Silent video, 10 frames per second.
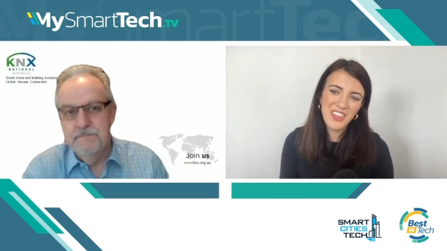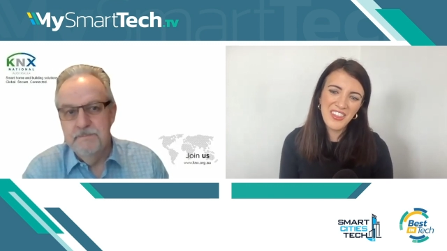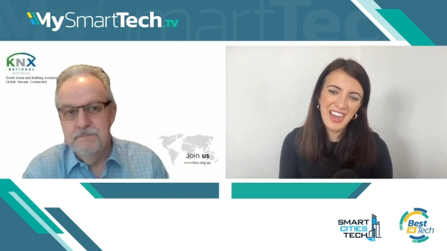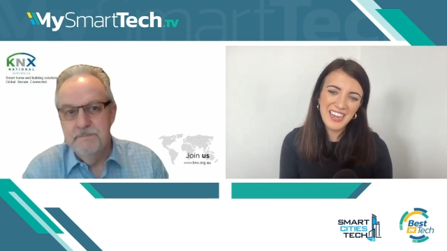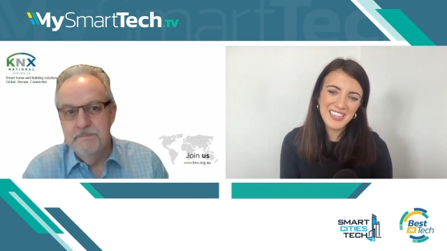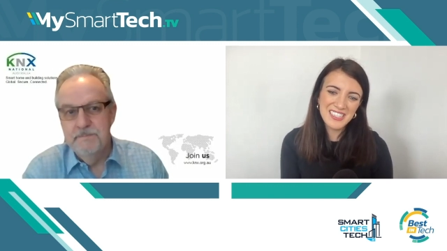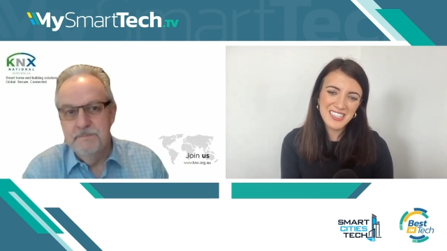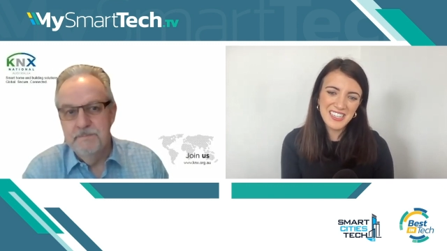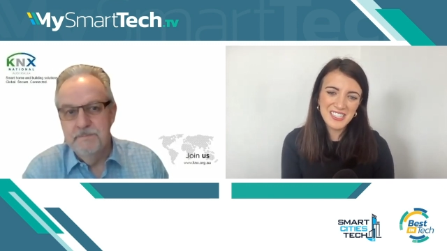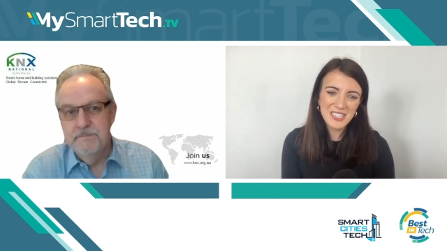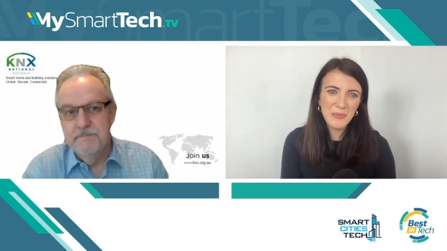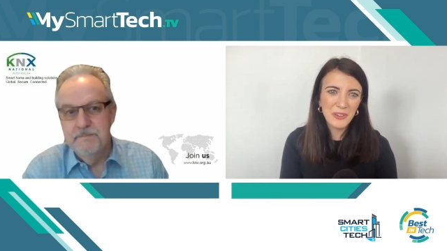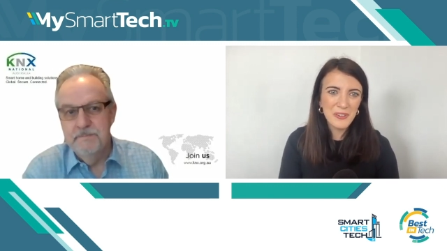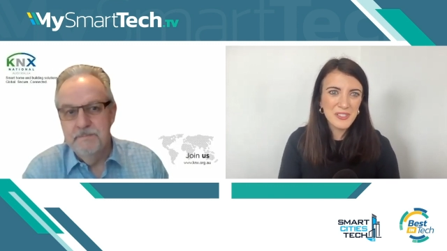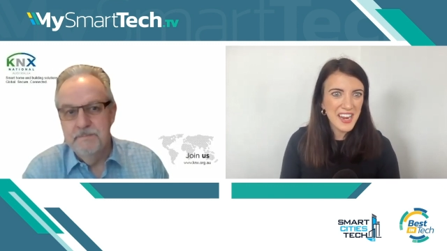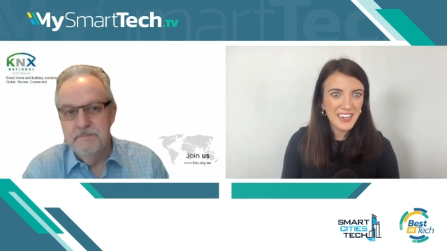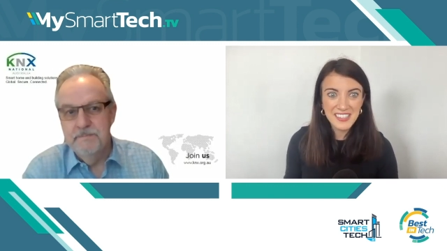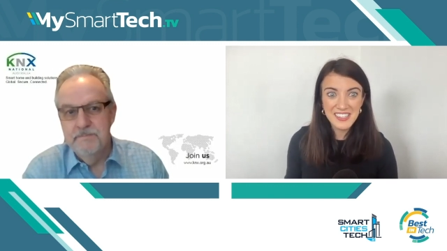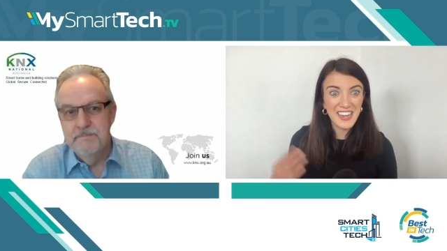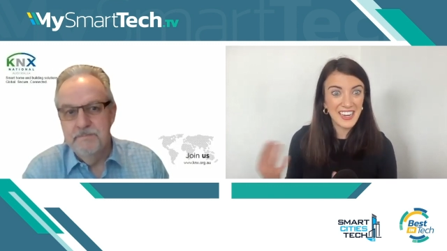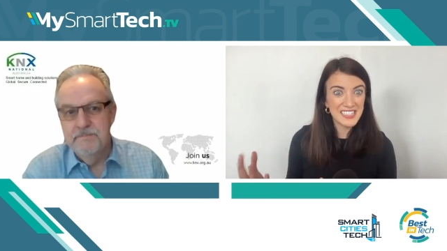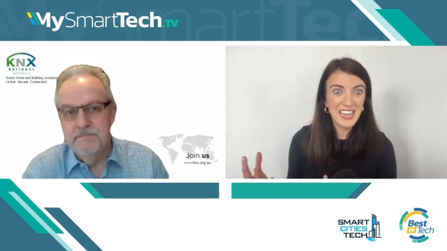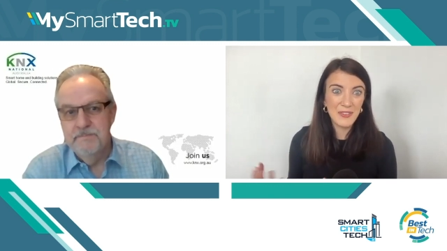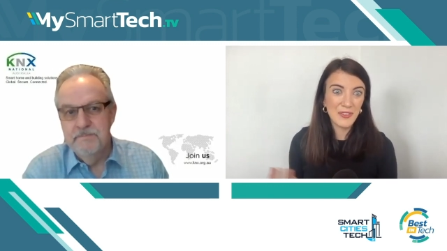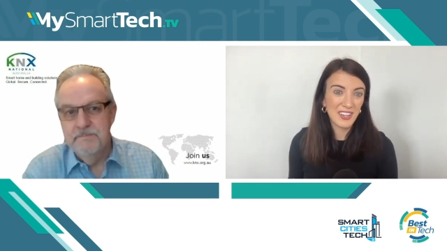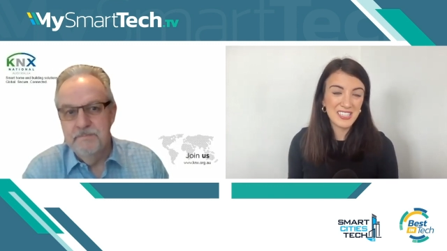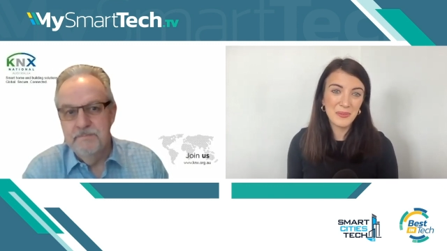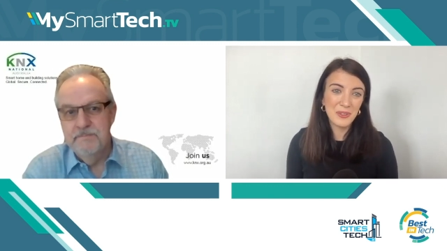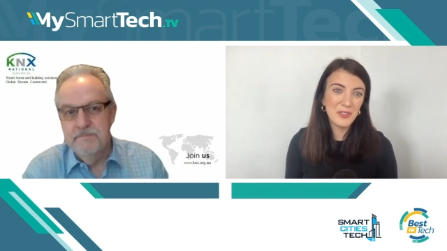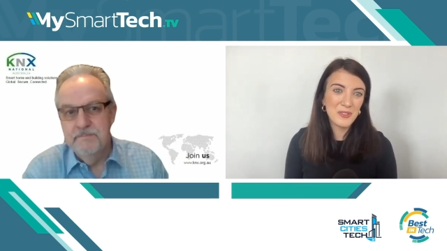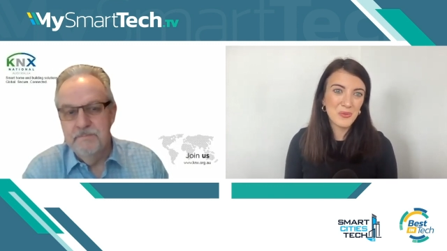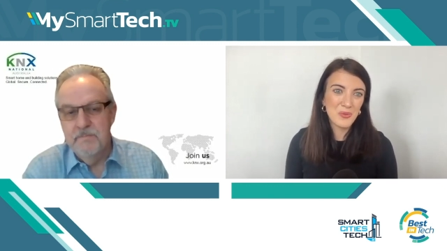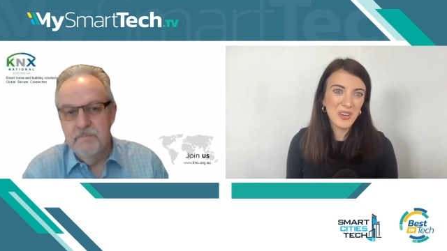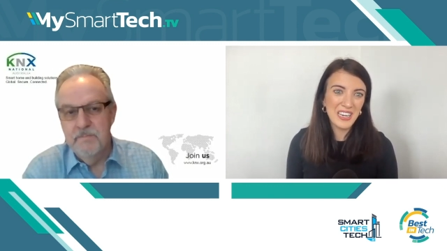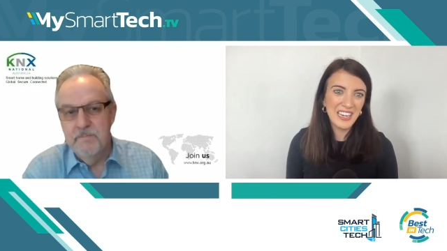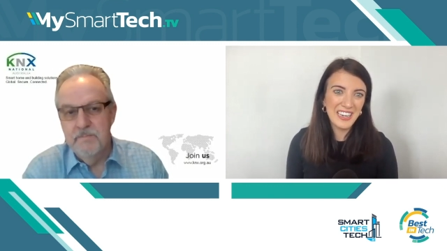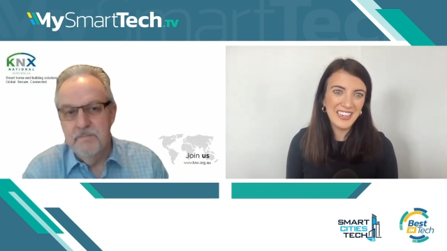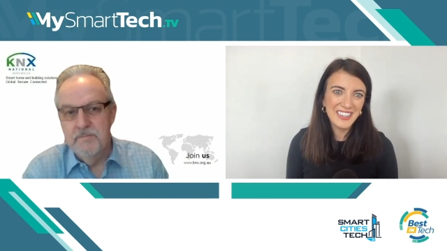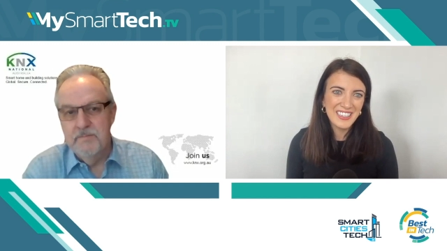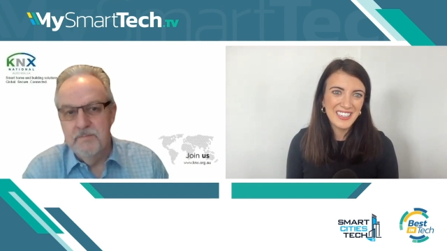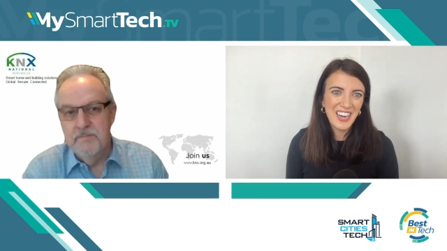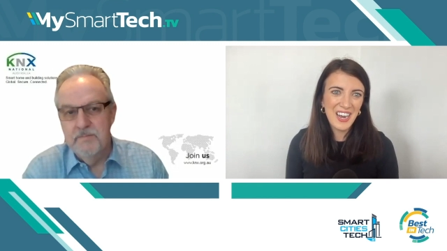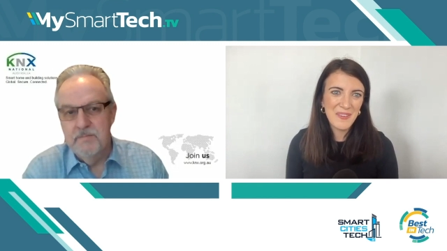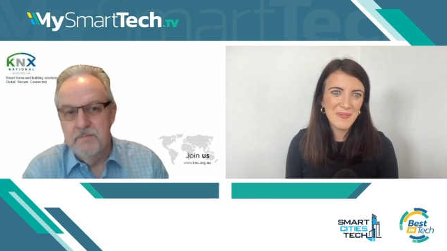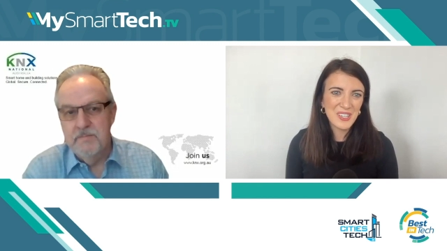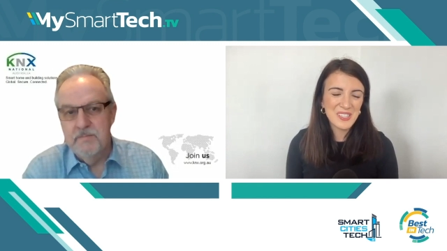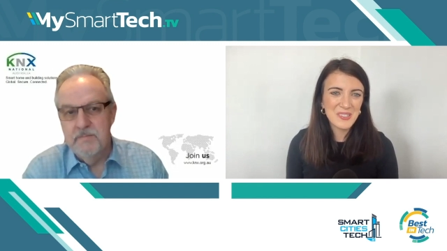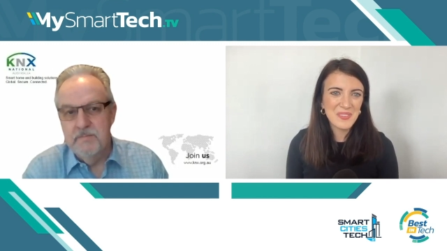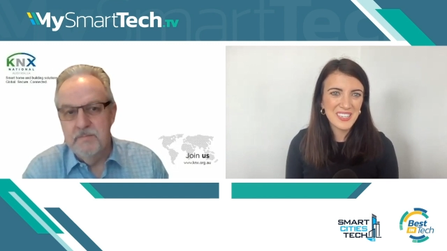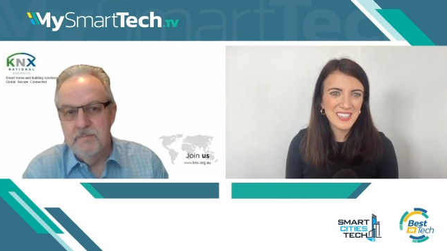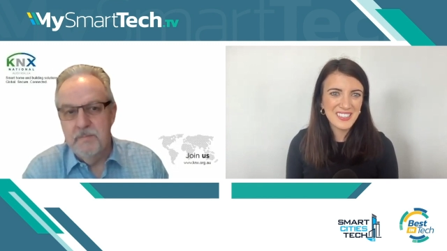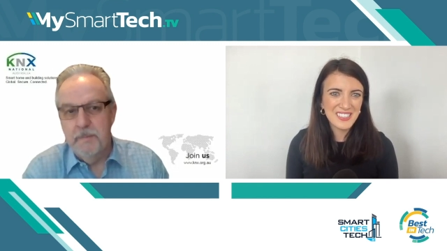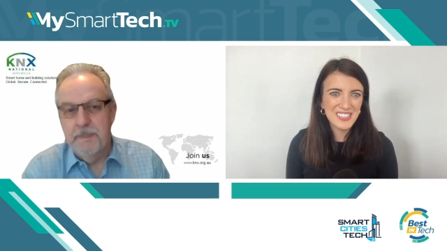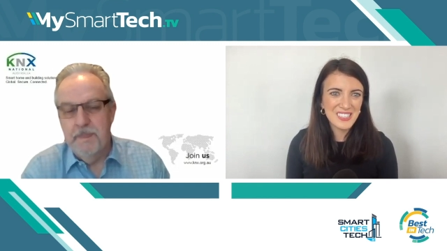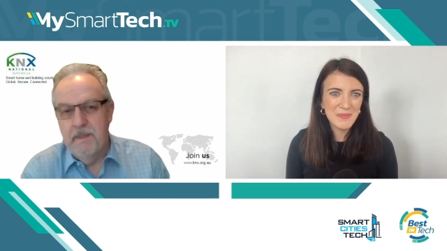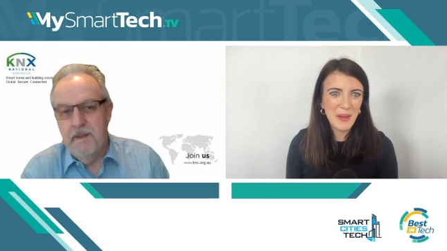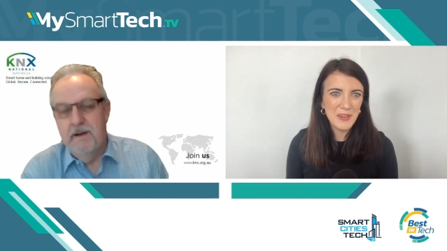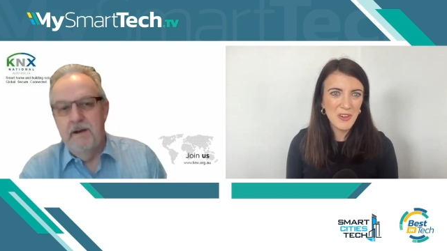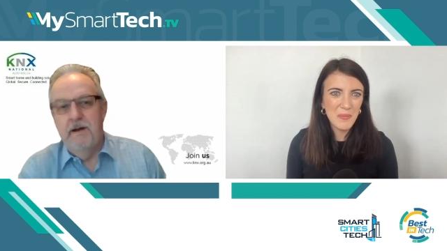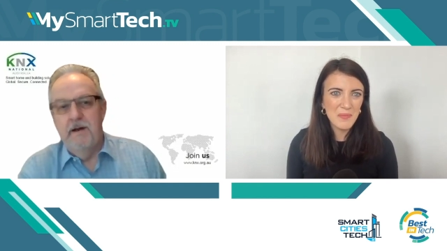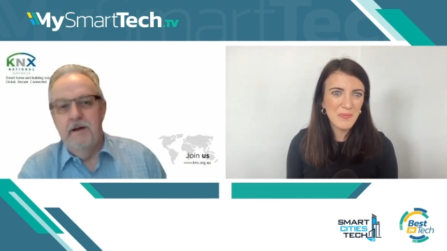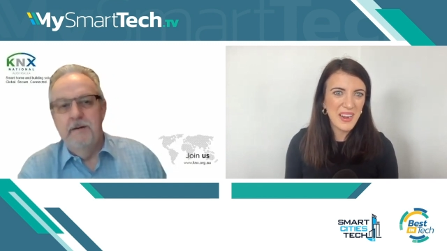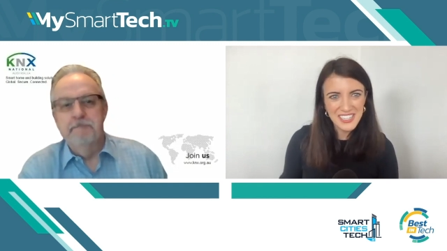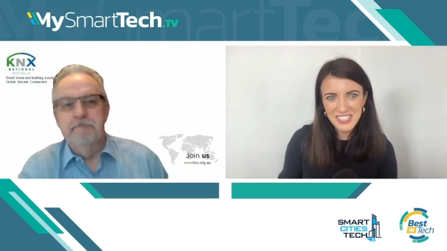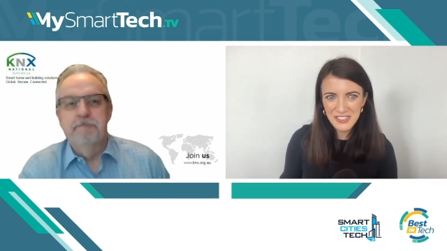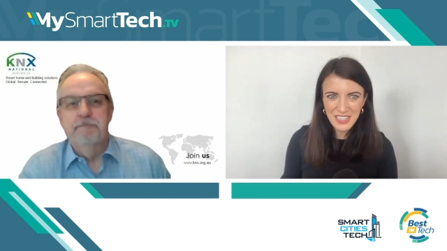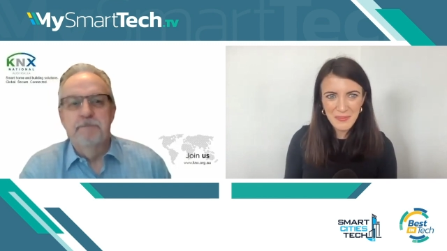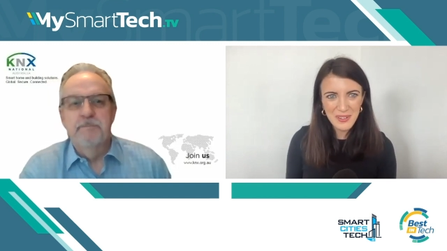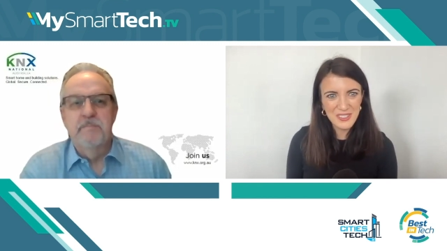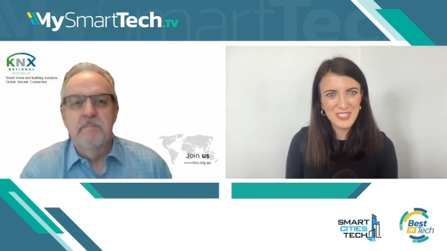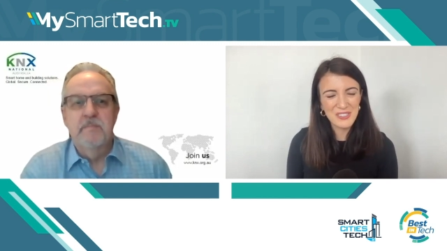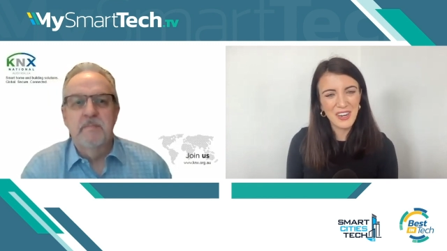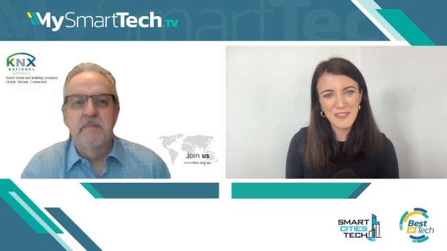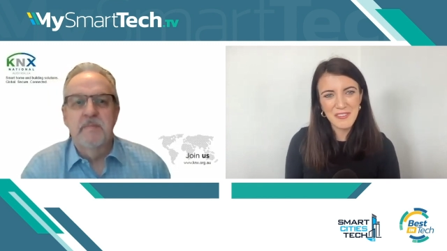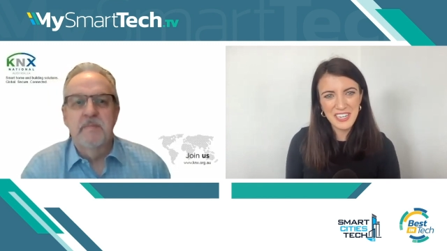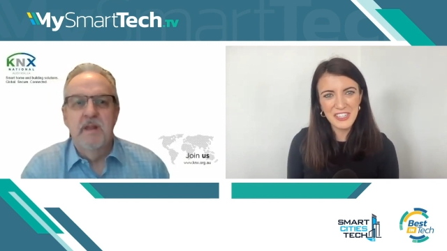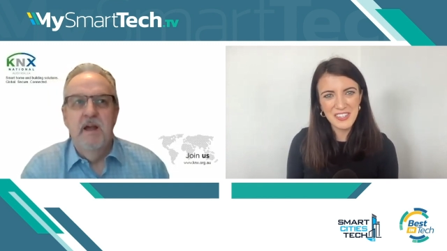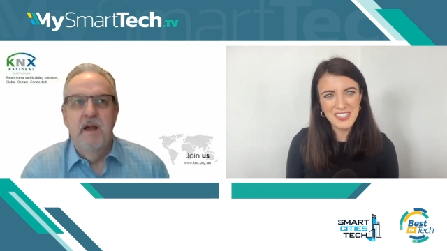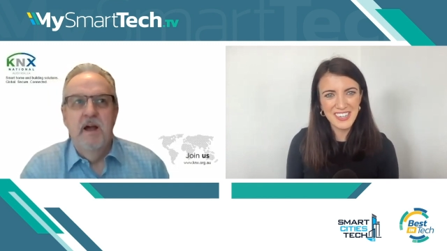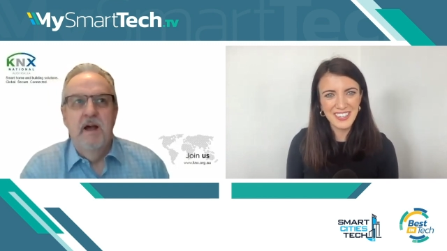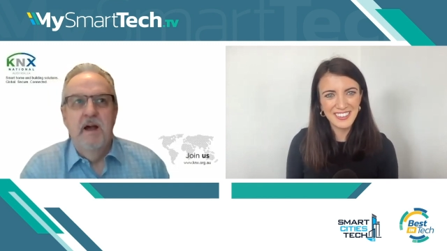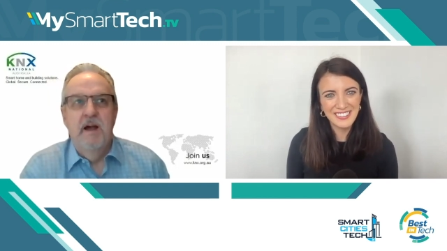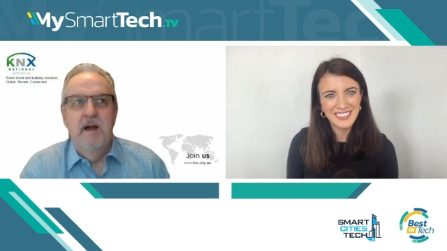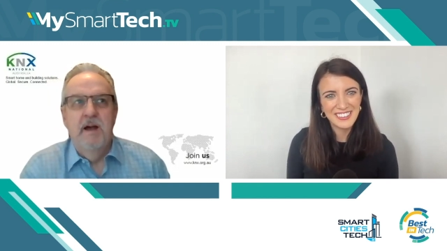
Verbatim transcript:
Speaker 1: that is someone who's taken it to the next level, like someone who's really um, done something that's maybe not mainstream, but just kind of really interesting